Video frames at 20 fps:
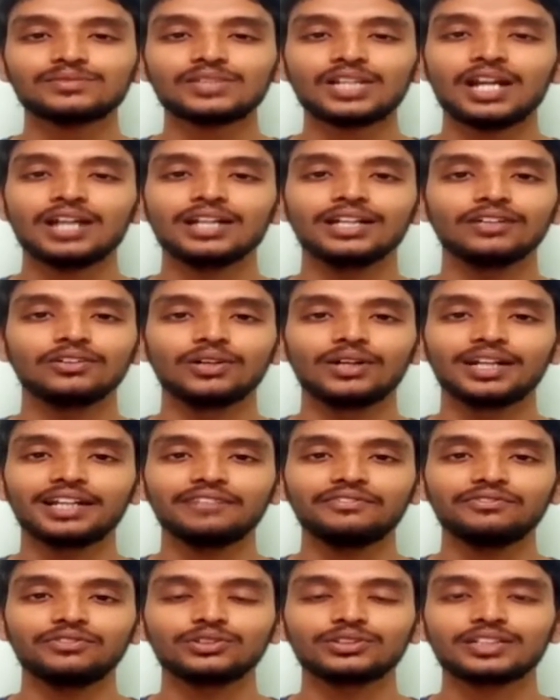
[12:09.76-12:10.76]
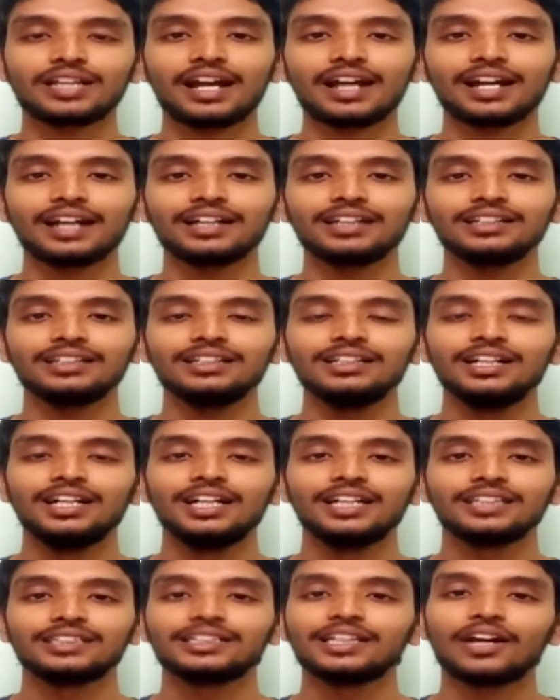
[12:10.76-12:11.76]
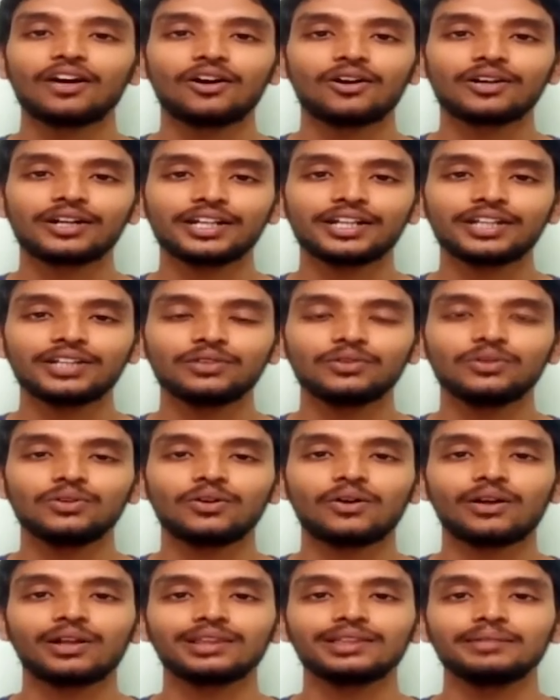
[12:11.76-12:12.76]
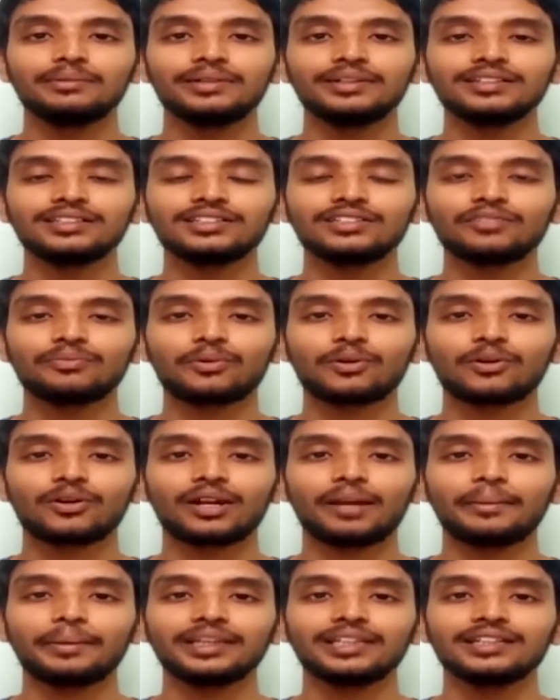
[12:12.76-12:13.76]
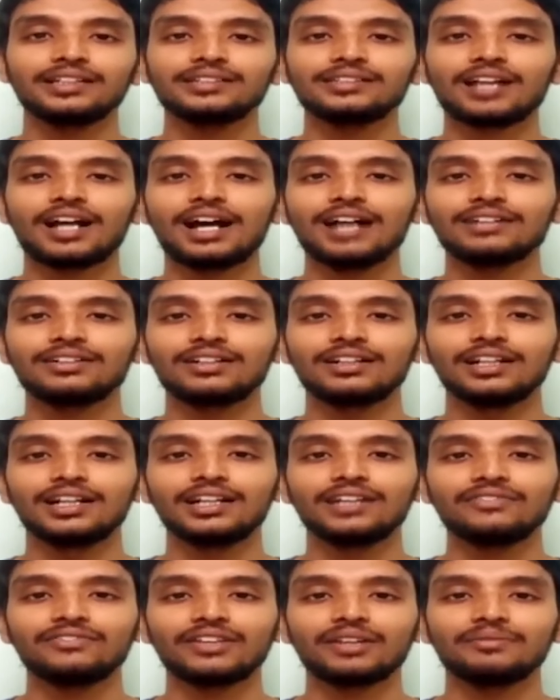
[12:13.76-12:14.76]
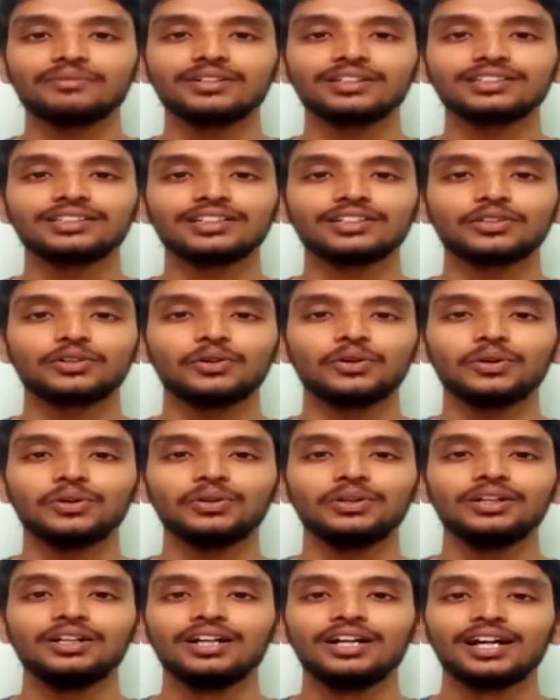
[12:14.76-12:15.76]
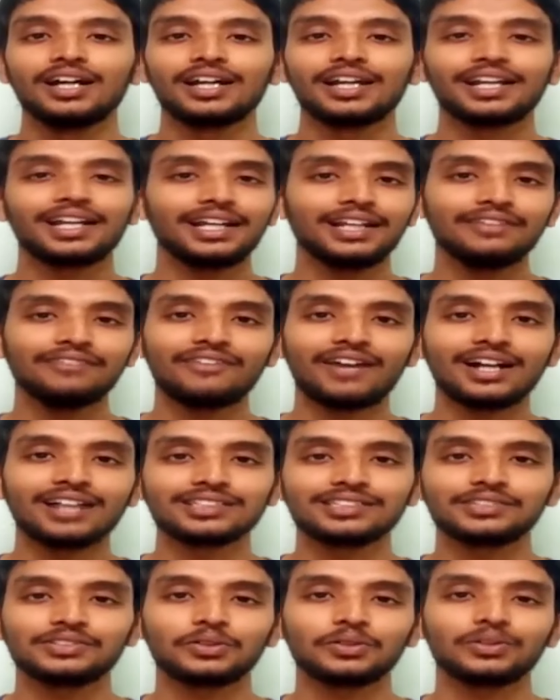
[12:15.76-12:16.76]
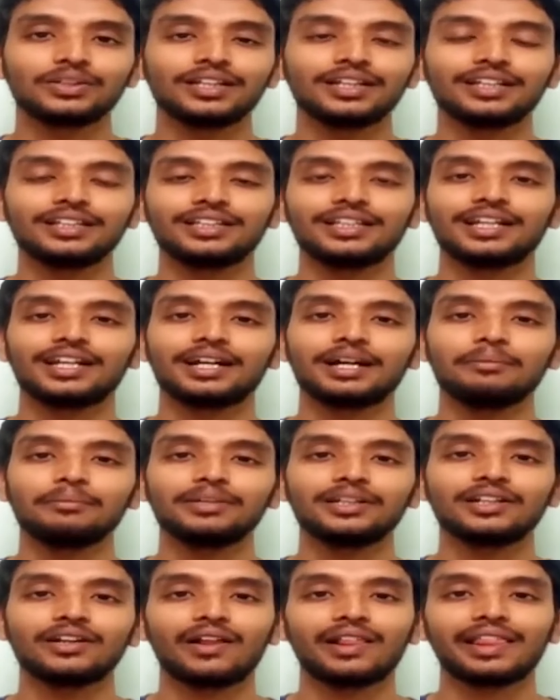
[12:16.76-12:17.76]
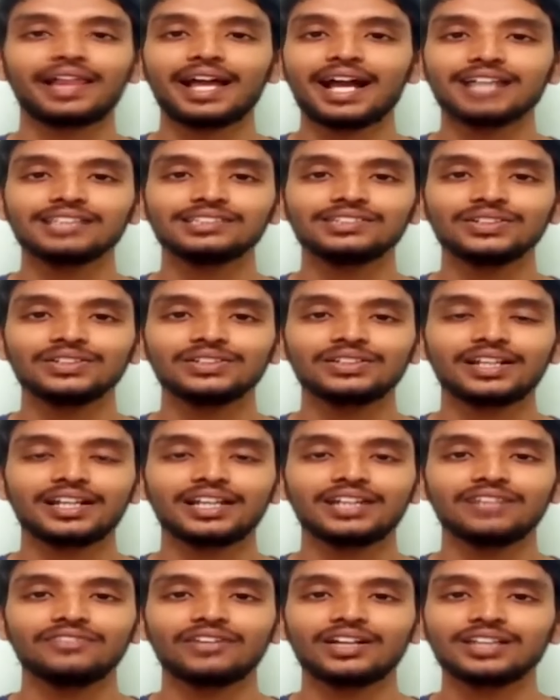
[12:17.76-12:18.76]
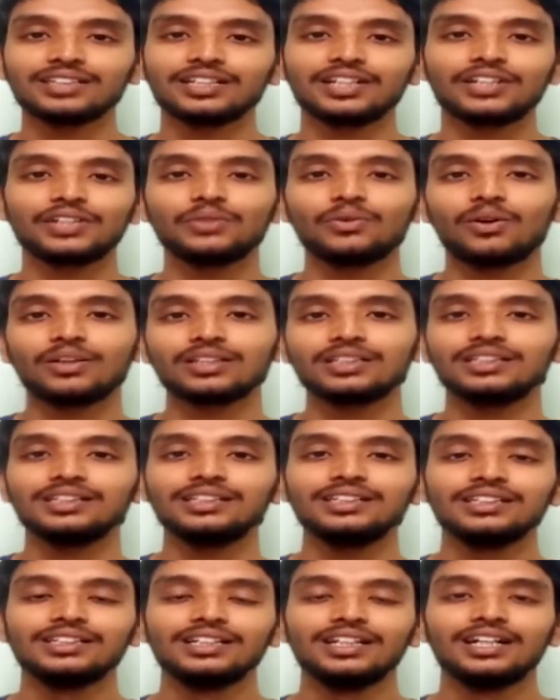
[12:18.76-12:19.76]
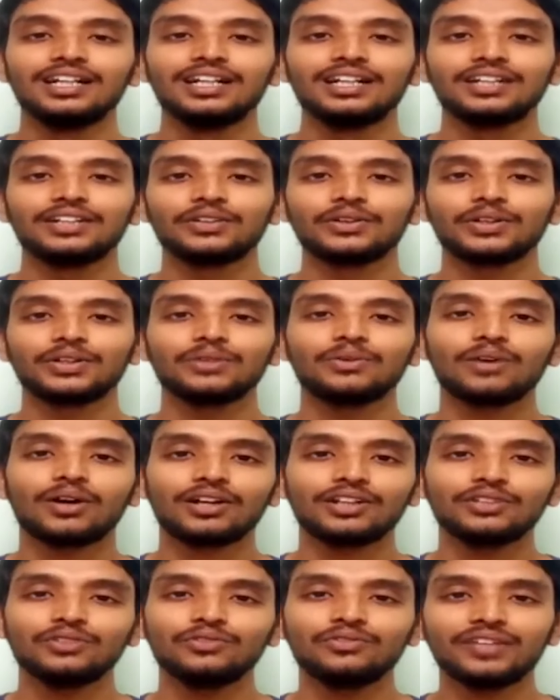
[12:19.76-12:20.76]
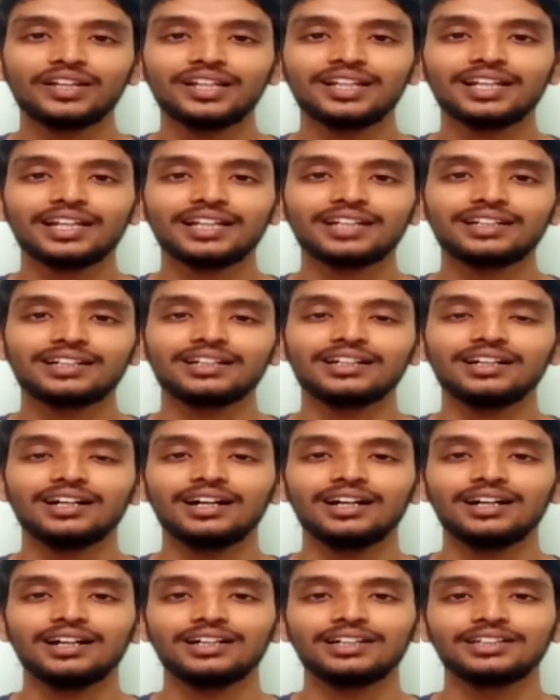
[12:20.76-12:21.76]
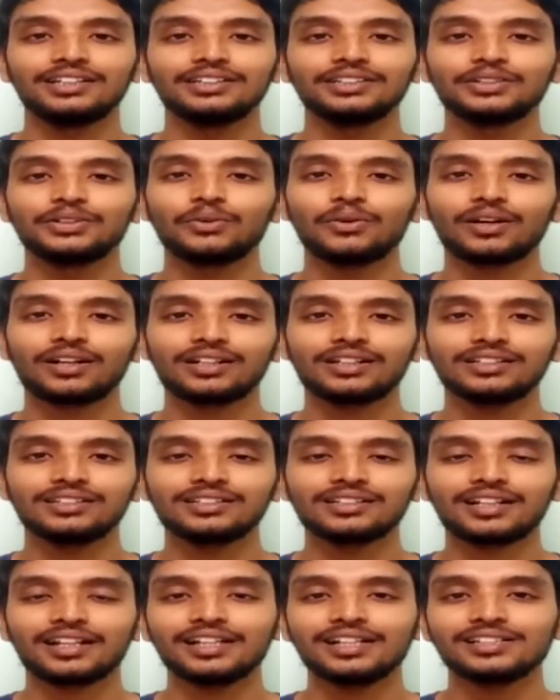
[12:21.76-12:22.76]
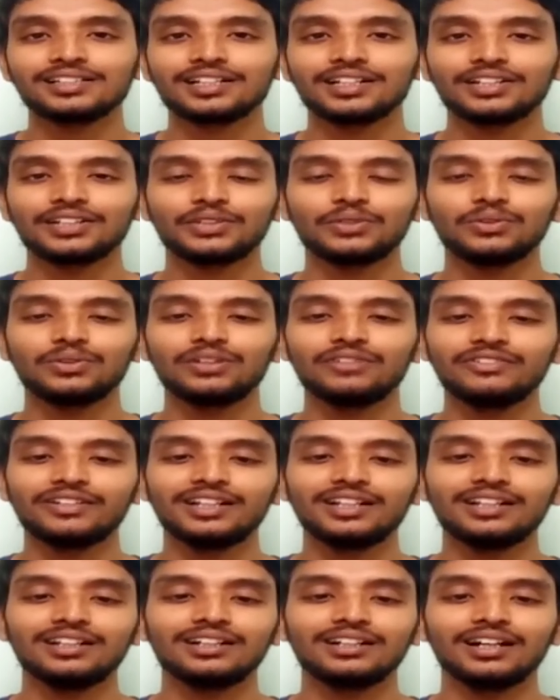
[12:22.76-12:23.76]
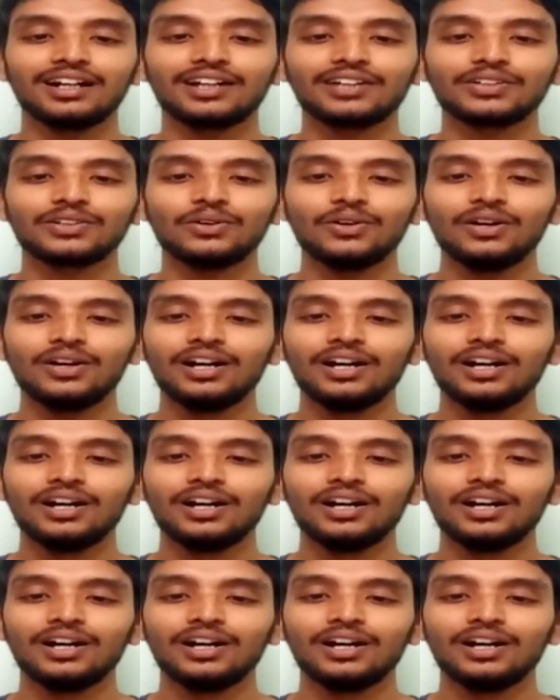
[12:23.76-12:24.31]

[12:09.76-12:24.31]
learning full stack, and they already know all the basics of programming. They start learning frameworks and go really fast, so they complete all the hands-ons really fast, and you are the you feel like you are discouraged, and you will feel